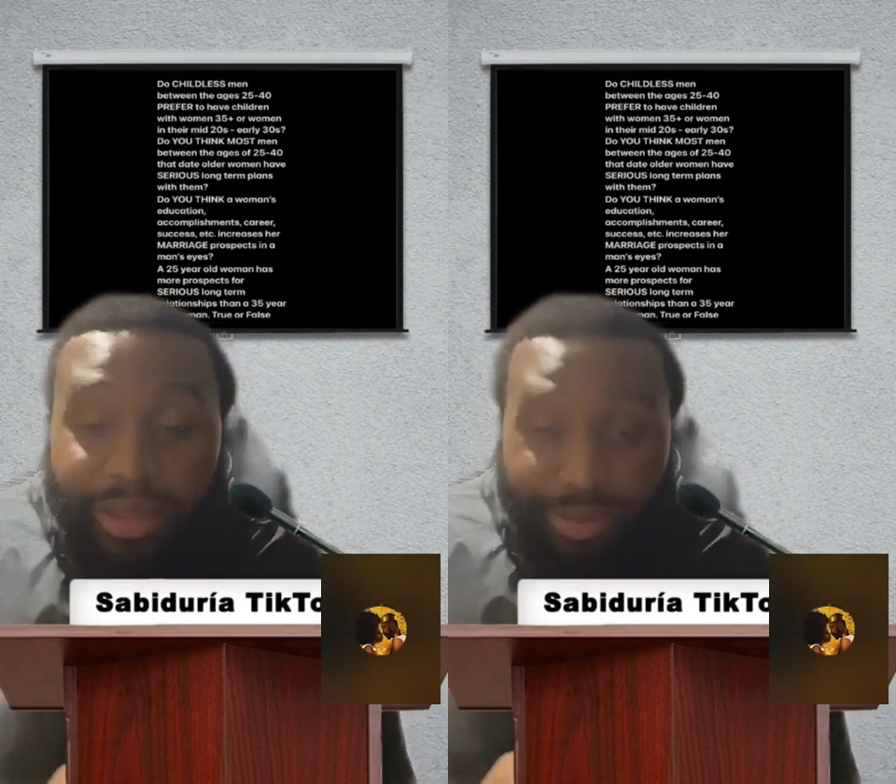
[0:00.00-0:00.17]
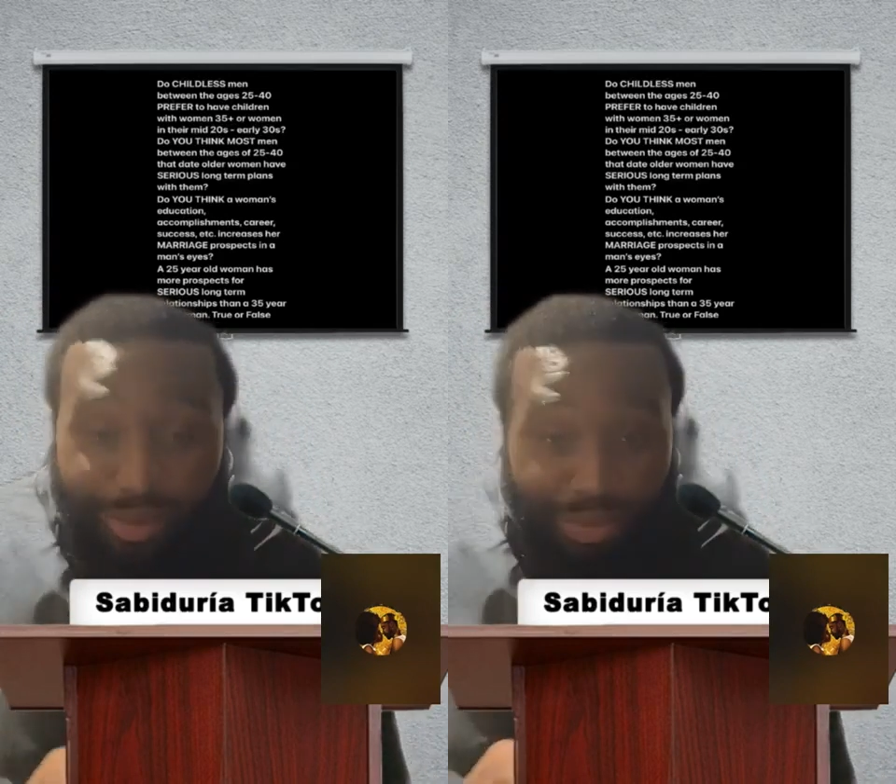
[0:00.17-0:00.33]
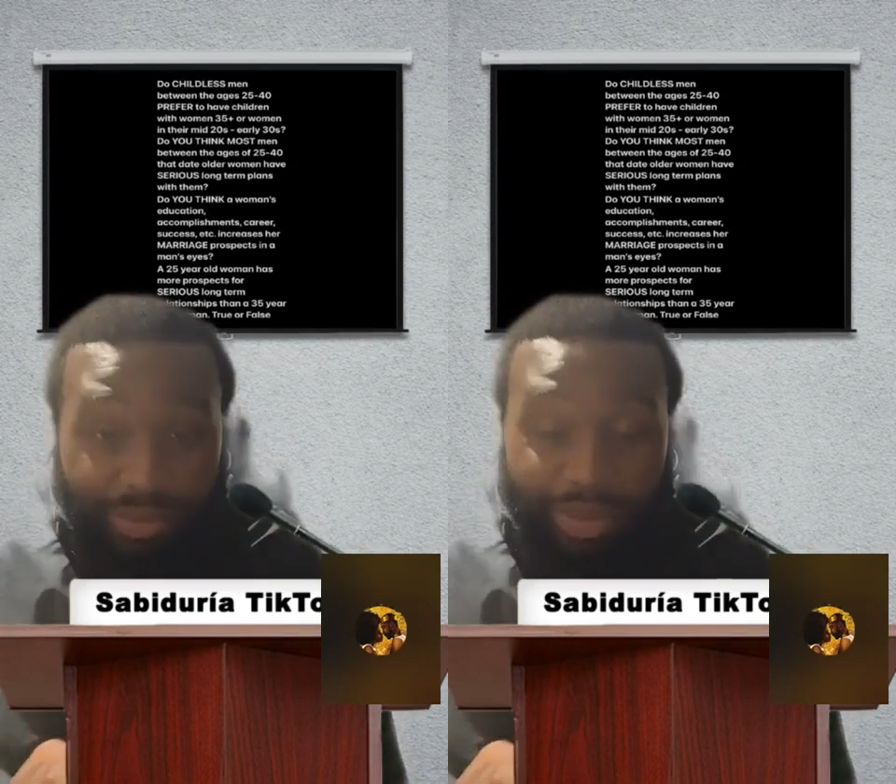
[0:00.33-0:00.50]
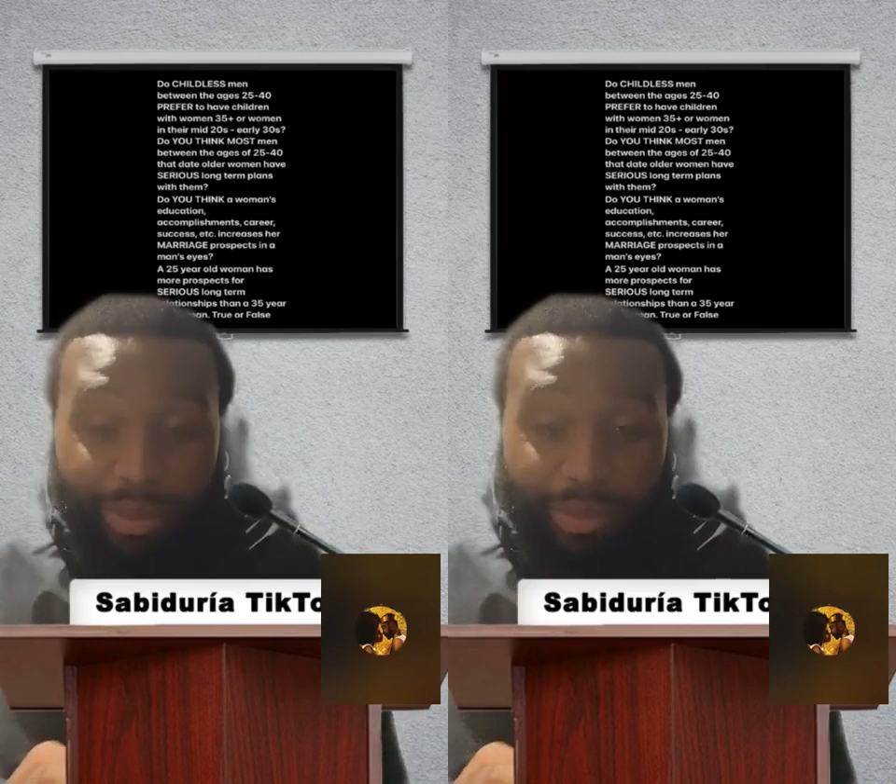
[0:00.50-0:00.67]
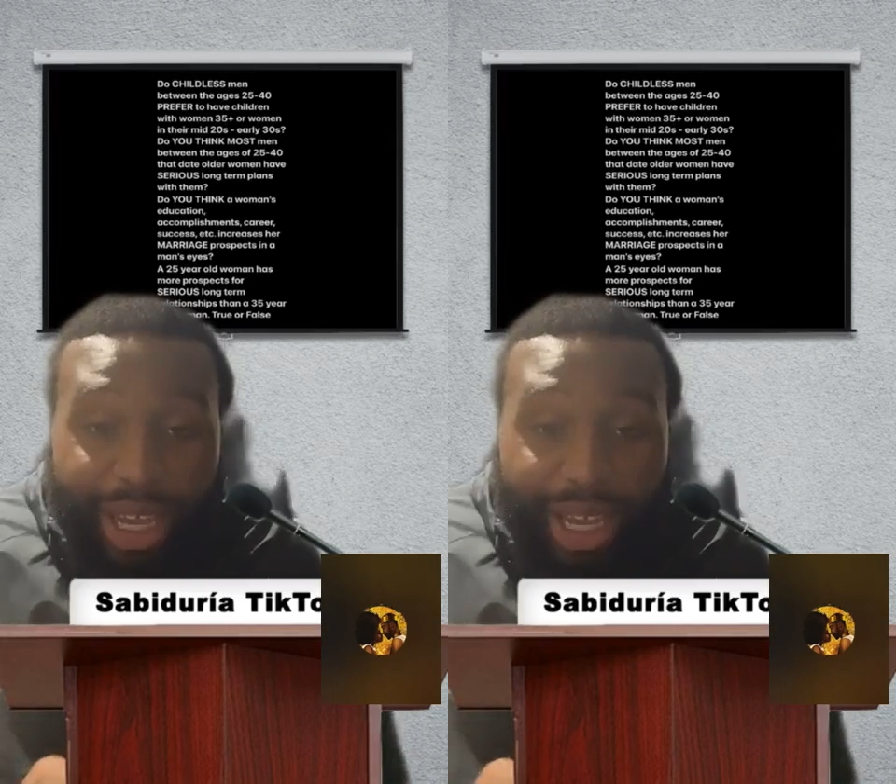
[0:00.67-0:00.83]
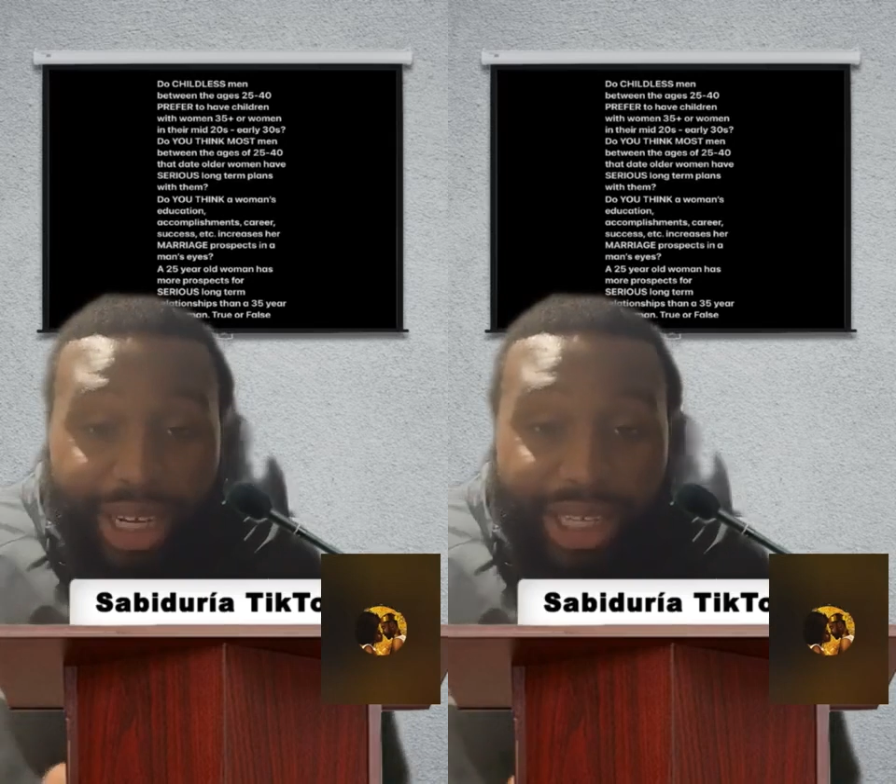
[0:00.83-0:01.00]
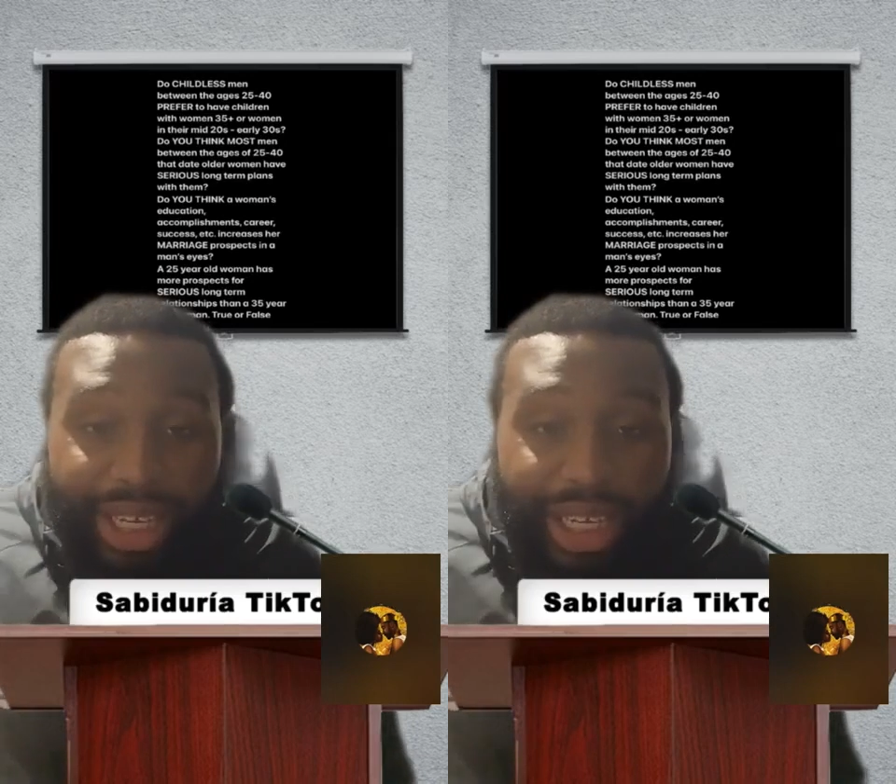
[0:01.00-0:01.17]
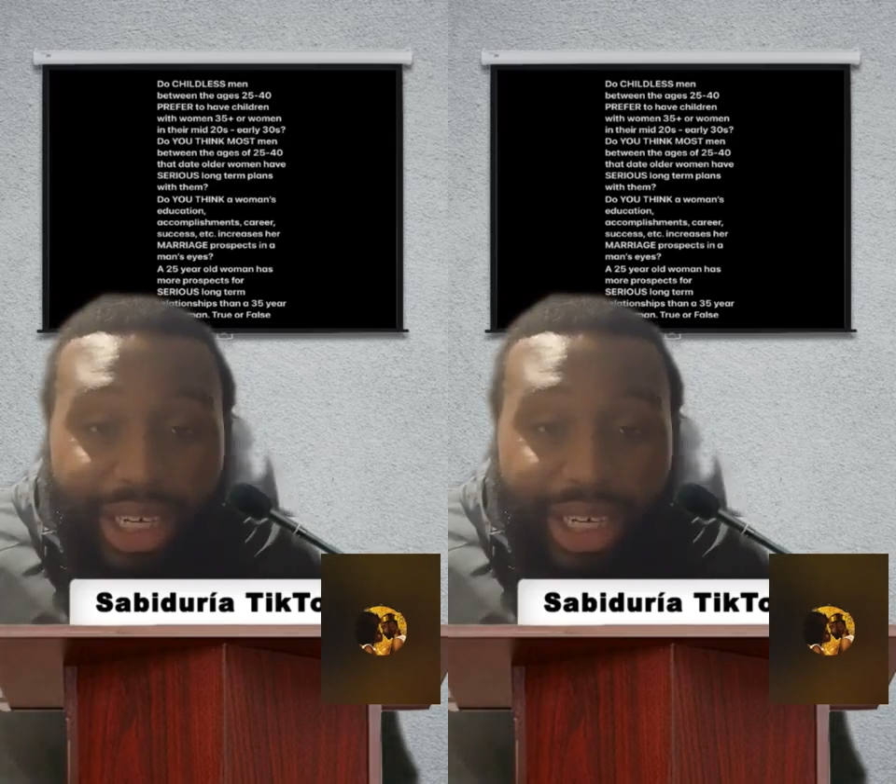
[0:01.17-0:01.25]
the man again,